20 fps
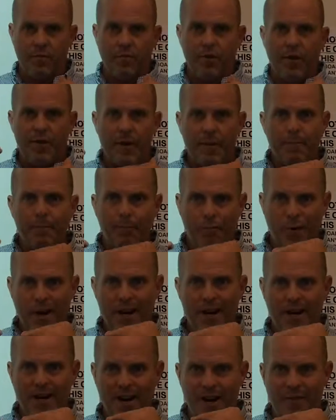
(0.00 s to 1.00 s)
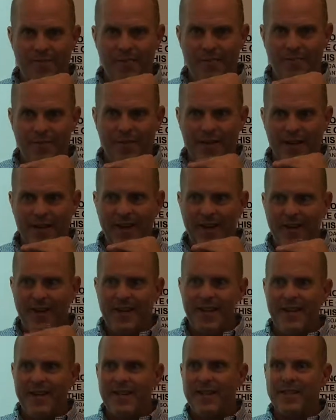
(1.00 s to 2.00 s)
where they break up the
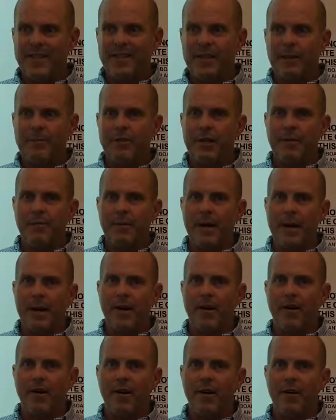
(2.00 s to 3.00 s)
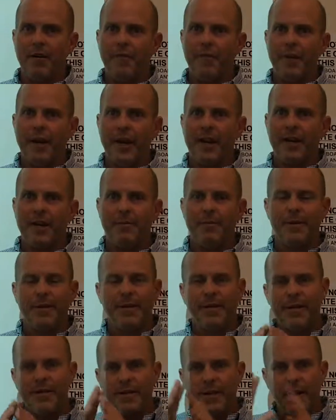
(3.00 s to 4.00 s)
subject matter of that
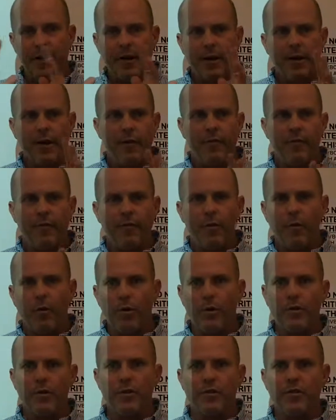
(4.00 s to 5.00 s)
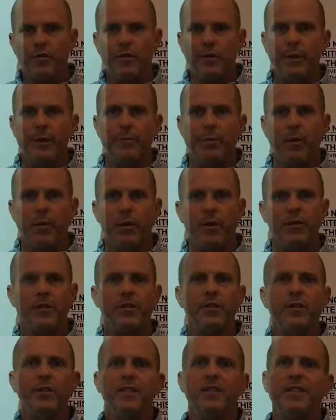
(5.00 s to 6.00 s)
committee into 4 discrete parts
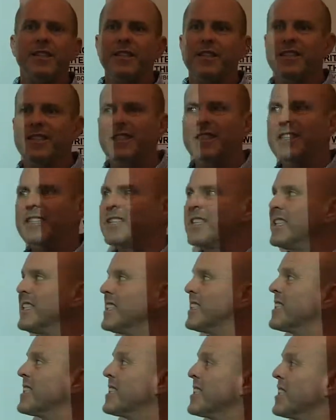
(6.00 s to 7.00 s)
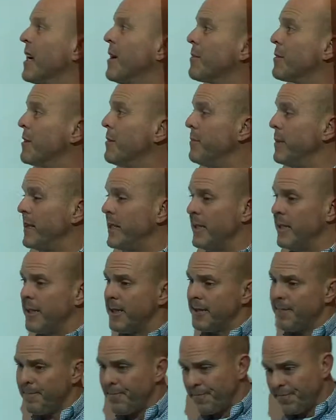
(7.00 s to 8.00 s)
and sends it to these
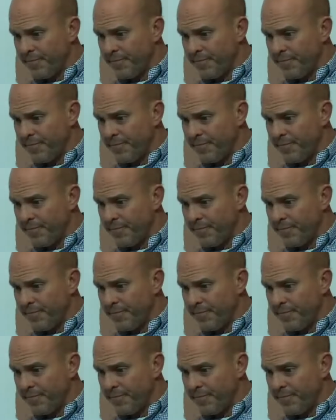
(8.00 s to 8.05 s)
subcommittees.